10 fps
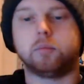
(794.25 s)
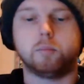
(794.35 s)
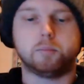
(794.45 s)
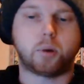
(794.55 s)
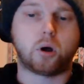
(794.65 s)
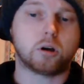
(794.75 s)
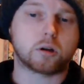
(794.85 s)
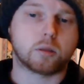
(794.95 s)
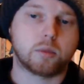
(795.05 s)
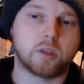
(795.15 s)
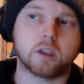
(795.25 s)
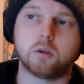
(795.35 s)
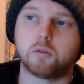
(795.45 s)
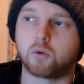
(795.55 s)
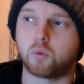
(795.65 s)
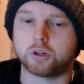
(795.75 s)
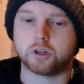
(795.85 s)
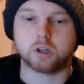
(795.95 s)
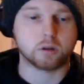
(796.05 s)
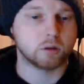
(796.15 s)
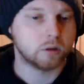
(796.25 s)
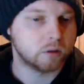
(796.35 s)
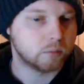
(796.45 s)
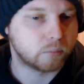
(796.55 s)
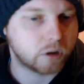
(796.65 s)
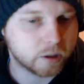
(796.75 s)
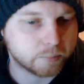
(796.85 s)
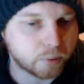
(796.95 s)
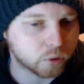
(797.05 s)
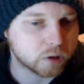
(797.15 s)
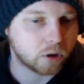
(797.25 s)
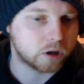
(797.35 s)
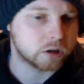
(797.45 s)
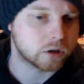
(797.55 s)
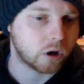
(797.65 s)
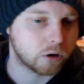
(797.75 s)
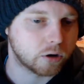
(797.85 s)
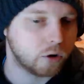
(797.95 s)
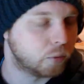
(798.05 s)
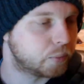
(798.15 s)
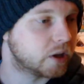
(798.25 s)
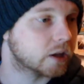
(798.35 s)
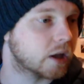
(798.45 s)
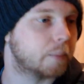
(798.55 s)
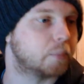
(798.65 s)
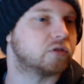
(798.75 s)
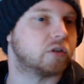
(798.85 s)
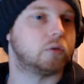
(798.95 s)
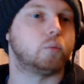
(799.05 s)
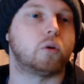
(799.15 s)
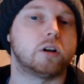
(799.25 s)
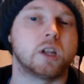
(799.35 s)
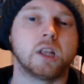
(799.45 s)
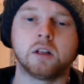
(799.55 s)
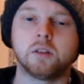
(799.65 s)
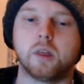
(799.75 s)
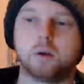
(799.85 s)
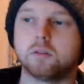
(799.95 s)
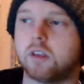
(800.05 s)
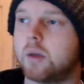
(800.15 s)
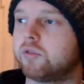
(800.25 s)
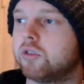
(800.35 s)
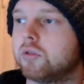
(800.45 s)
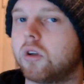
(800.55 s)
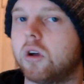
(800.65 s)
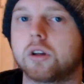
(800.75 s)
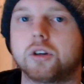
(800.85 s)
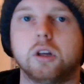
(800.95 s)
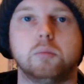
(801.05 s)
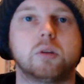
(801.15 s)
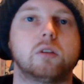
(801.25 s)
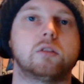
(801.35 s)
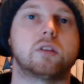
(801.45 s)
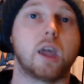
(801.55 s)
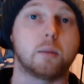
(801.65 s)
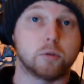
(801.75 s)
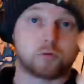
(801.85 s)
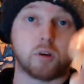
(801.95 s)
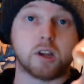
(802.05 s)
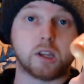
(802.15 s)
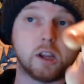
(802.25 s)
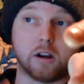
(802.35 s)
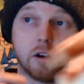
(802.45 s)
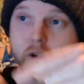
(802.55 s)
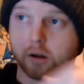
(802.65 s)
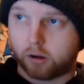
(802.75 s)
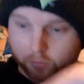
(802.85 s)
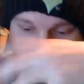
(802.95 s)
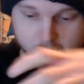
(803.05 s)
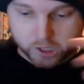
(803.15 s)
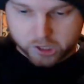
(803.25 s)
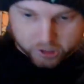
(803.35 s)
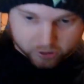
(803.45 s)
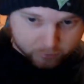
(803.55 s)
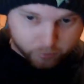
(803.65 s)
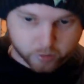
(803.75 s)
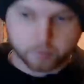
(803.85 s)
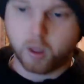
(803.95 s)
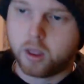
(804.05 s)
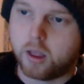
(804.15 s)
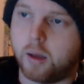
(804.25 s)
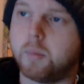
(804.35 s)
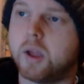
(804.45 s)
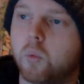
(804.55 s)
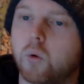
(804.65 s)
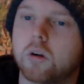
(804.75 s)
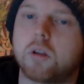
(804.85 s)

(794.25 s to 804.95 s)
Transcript: Pog, thank you for watching my Pokemon card opening episode one. That was absolute dog shit because the camera's right here and not right here, but I made it work.